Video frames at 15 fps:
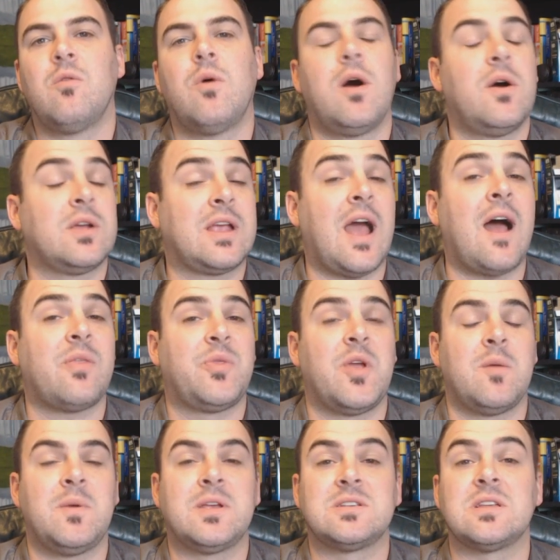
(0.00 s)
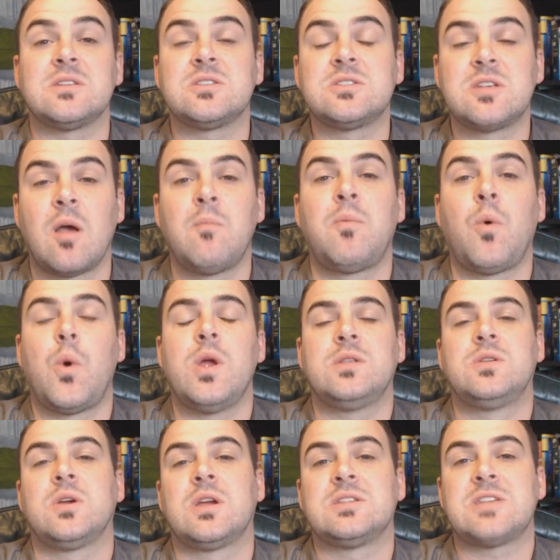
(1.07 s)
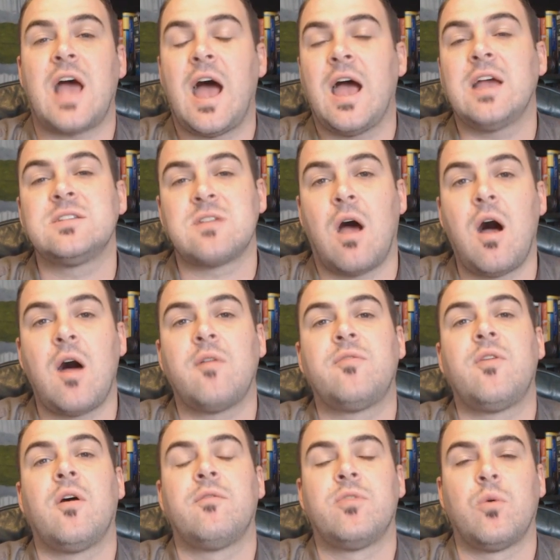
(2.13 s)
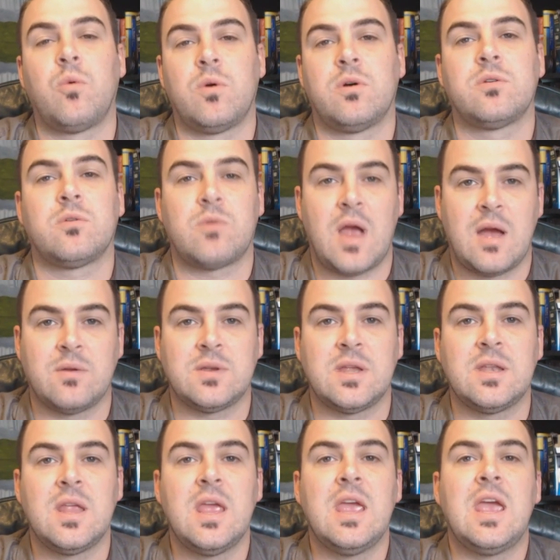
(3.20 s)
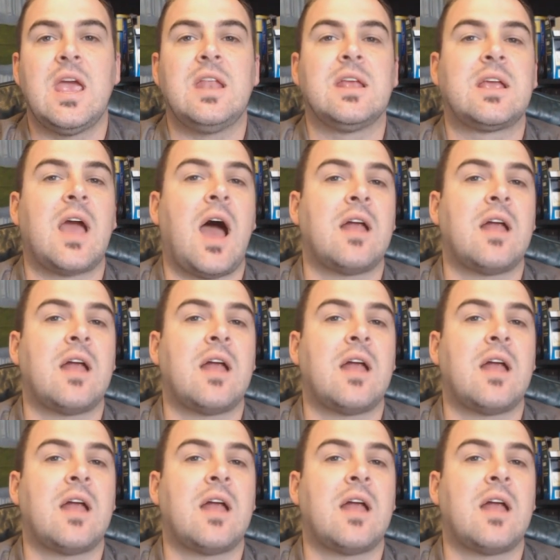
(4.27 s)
Well, it got there because at some point it took its eyes off of the world around it, and it